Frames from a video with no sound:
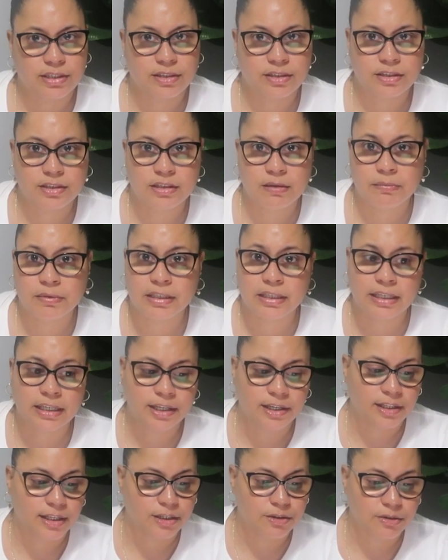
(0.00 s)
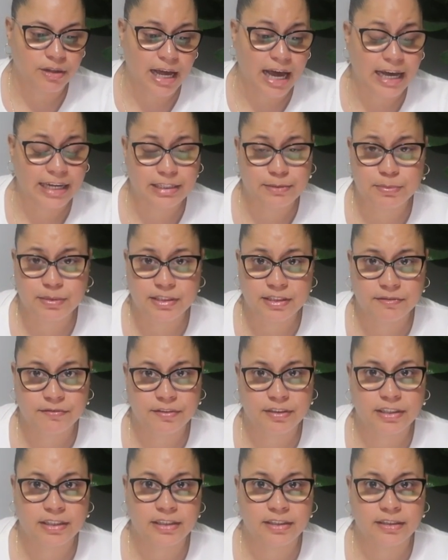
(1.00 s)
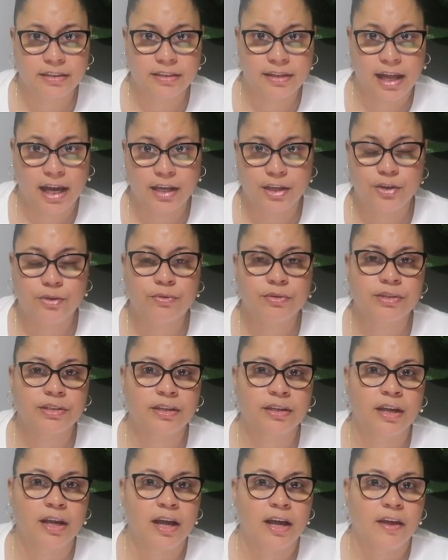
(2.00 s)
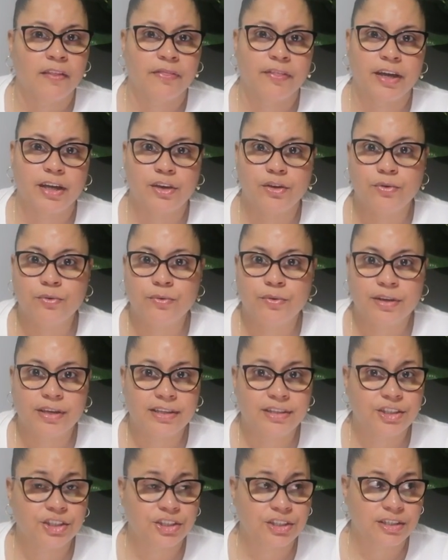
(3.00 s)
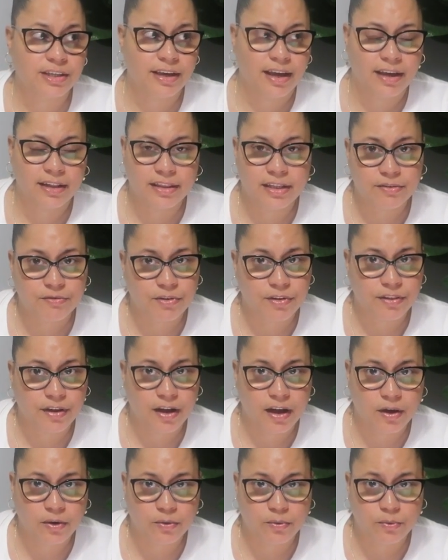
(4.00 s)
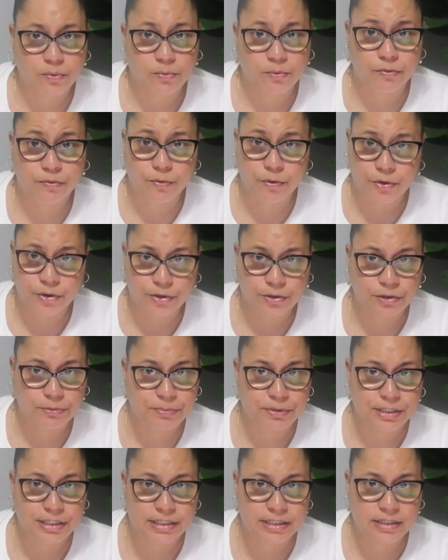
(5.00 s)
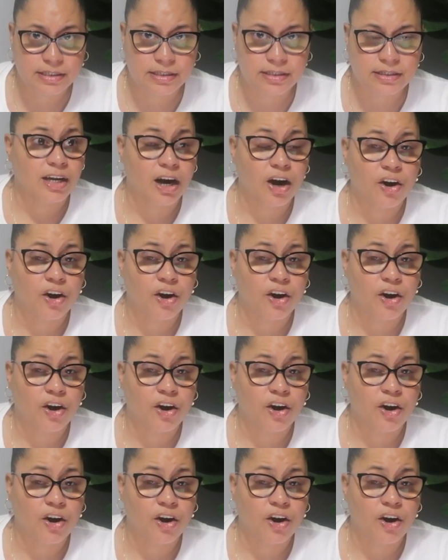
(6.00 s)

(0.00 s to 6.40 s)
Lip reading: Is there something here that I specifically not using that you just can't live without for your business?